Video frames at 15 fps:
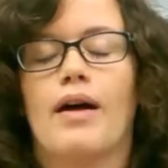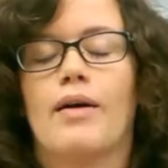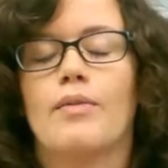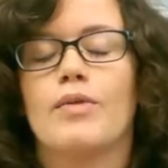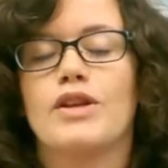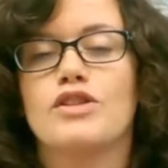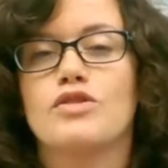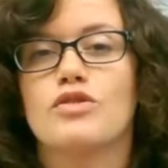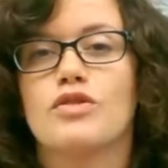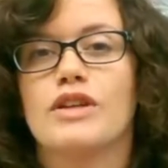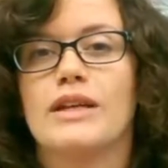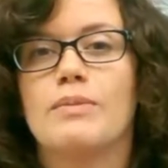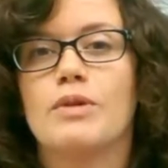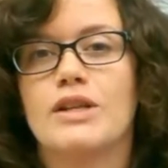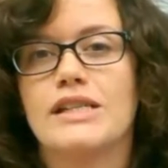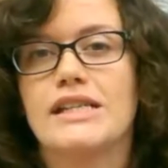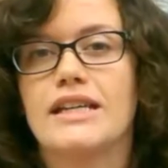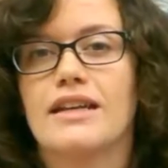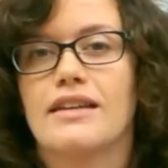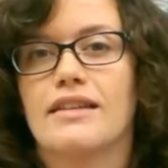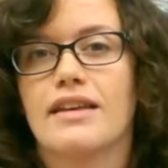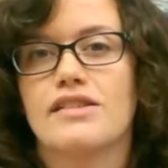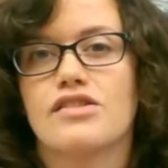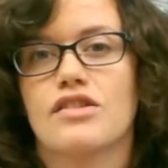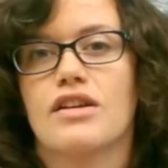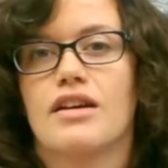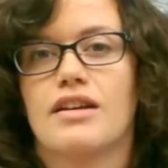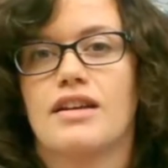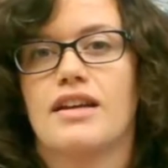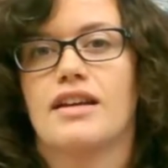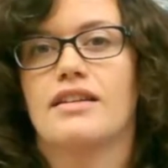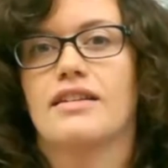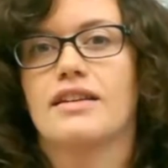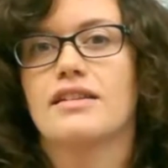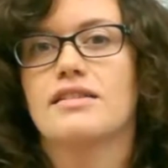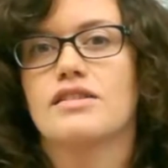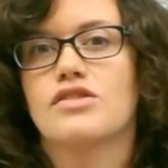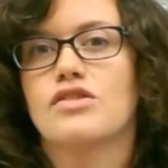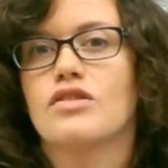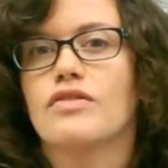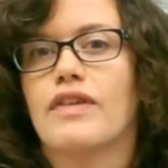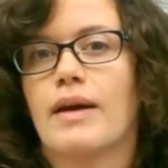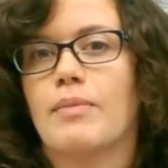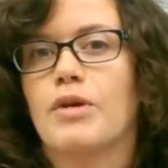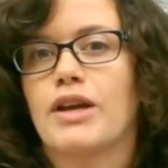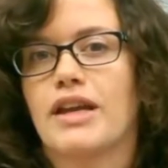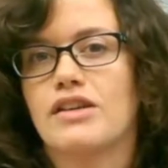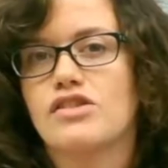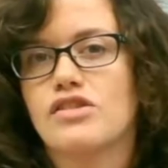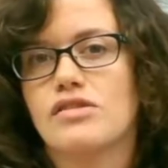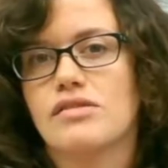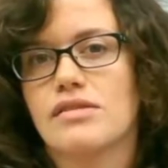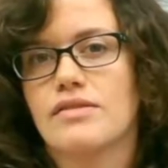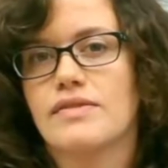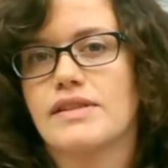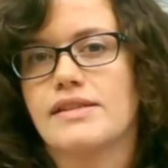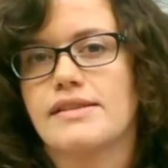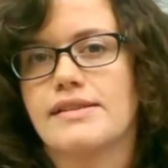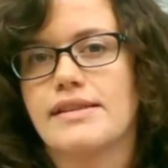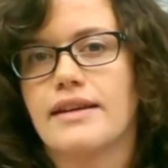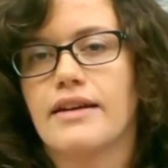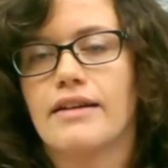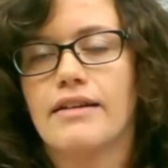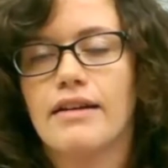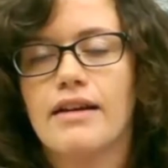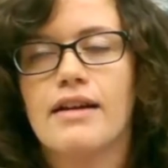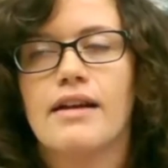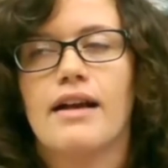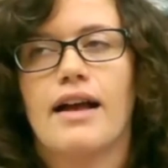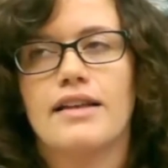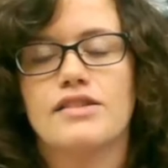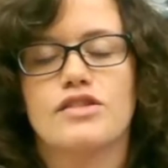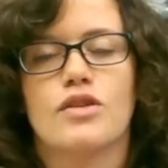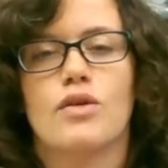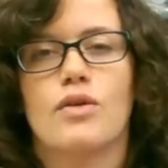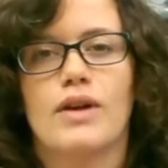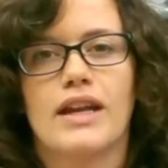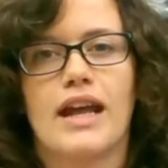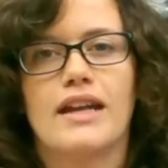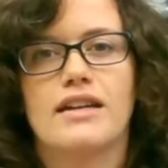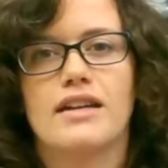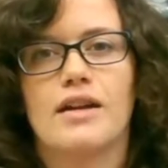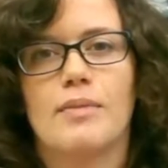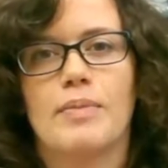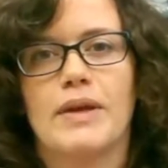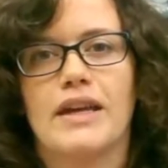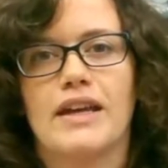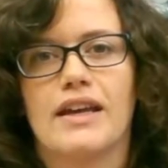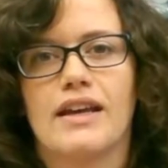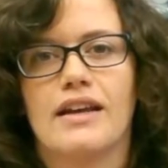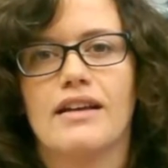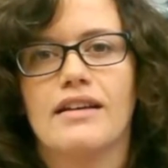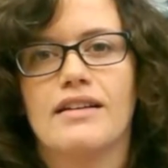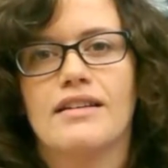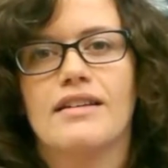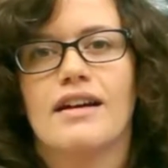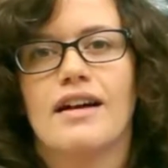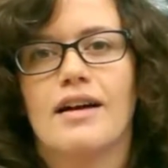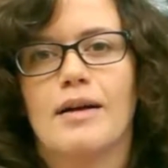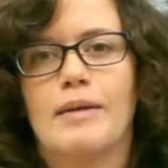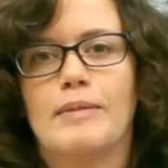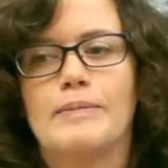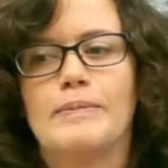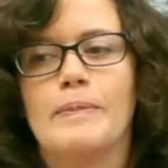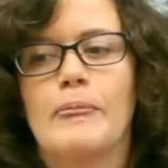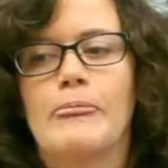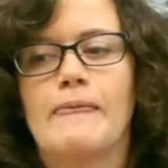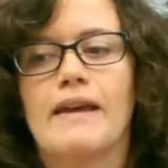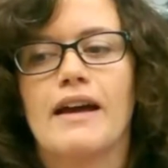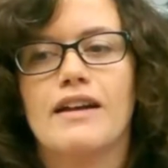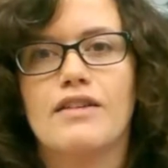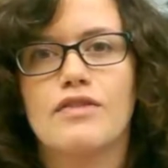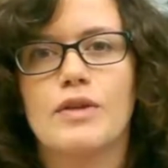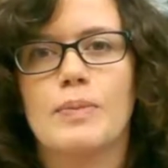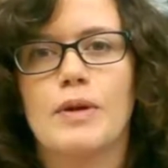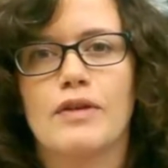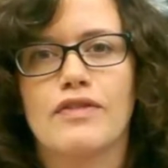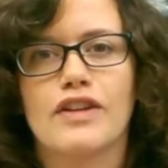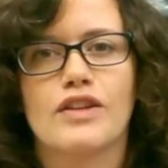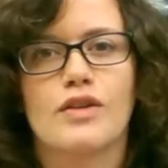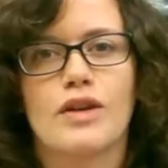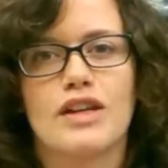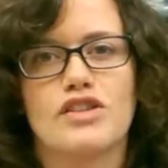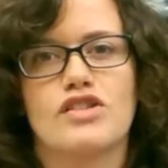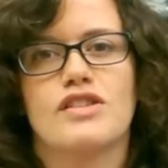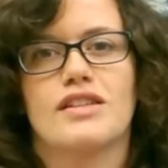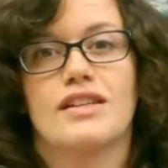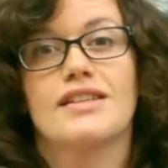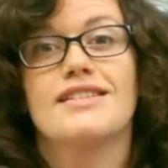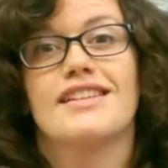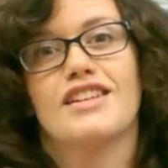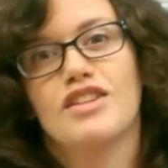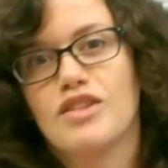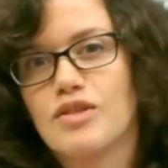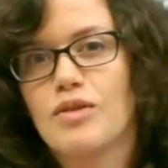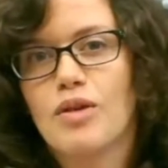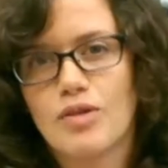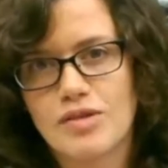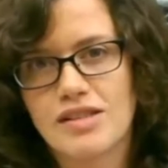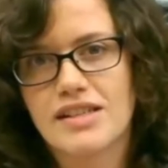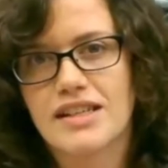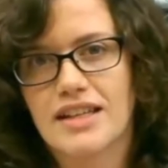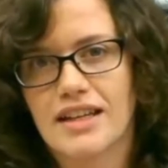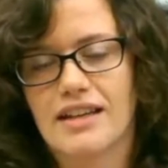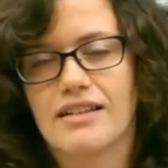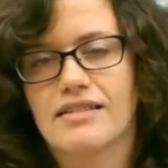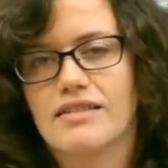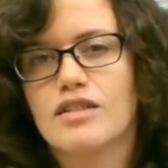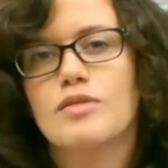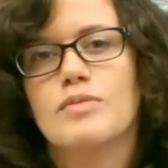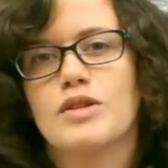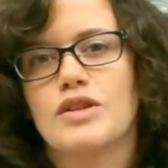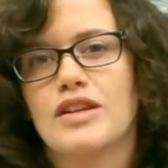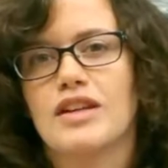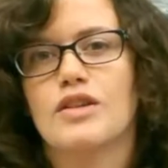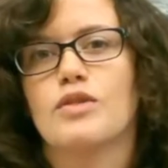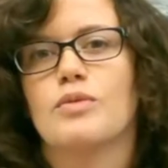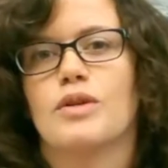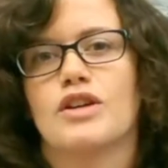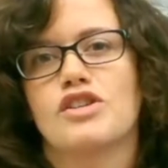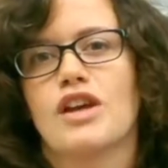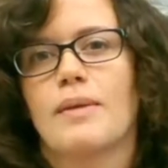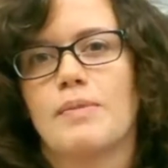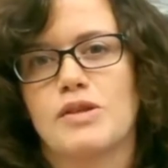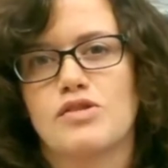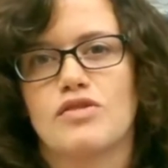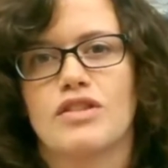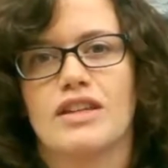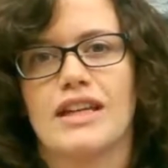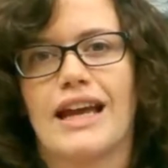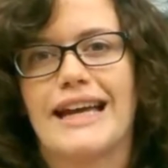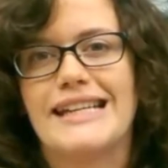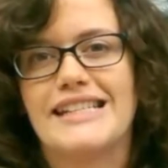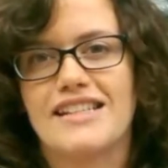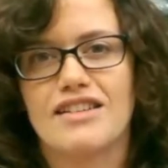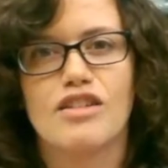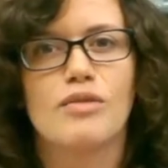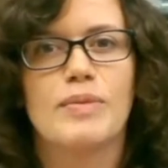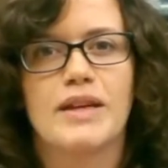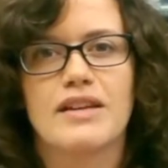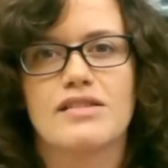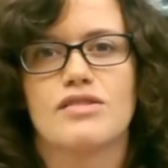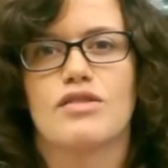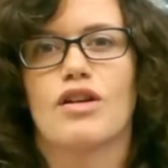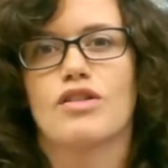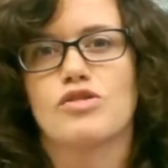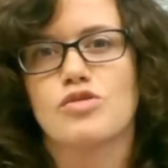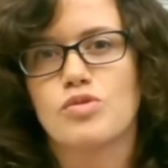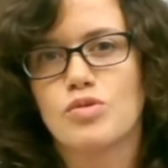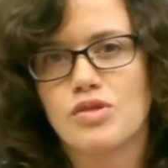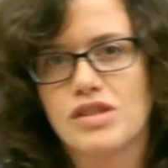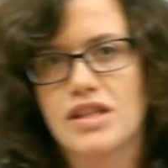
We do 3D printing and laser cutting and like digital fabrication services here, and so it ended up being kind of the perfect location to continue hosting Community Glue Workshop. It's really ideal because there are tools